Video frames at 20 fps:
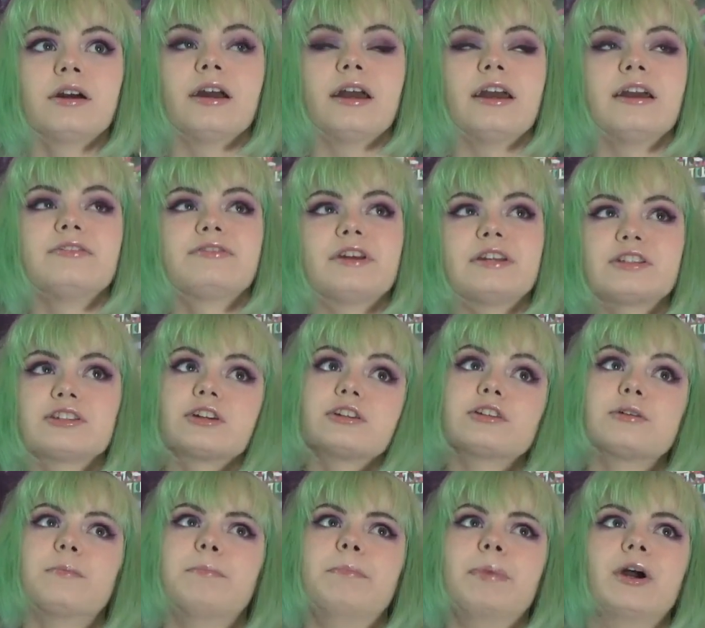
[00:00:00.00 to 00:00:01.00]
if they start
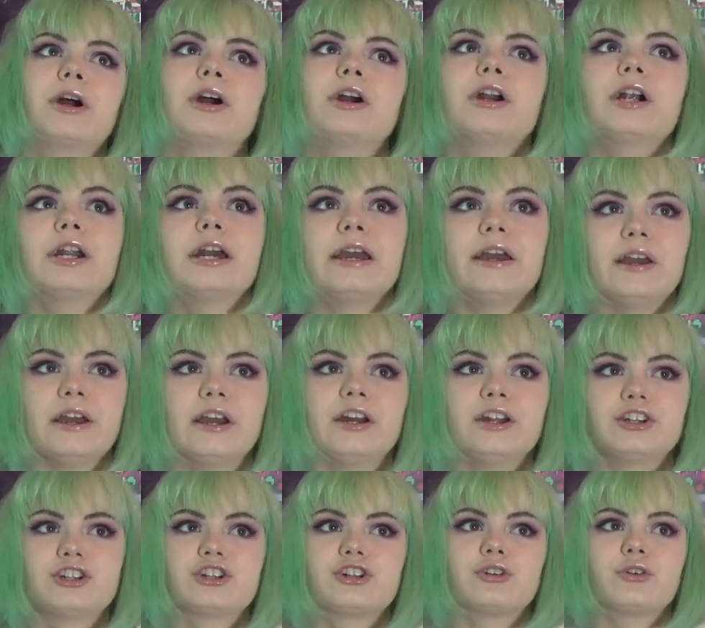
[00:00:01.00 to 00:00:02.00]
to burn,
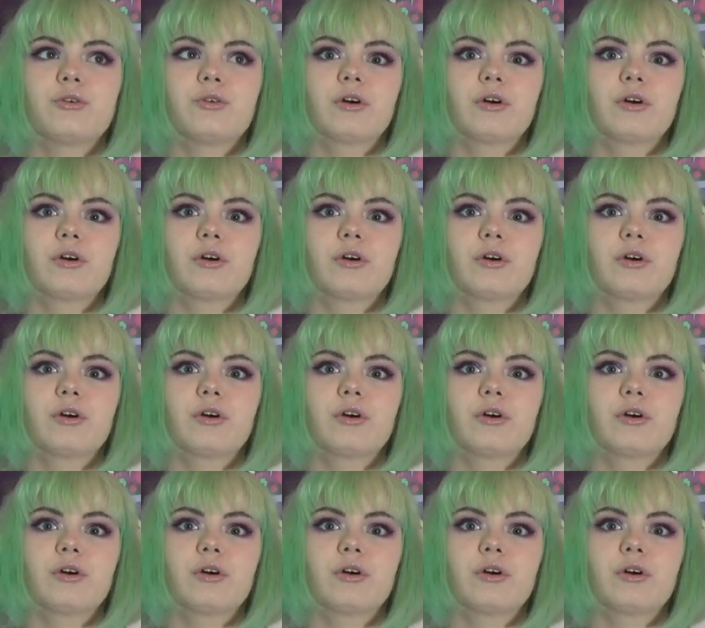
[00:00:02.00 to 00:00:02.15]
itch,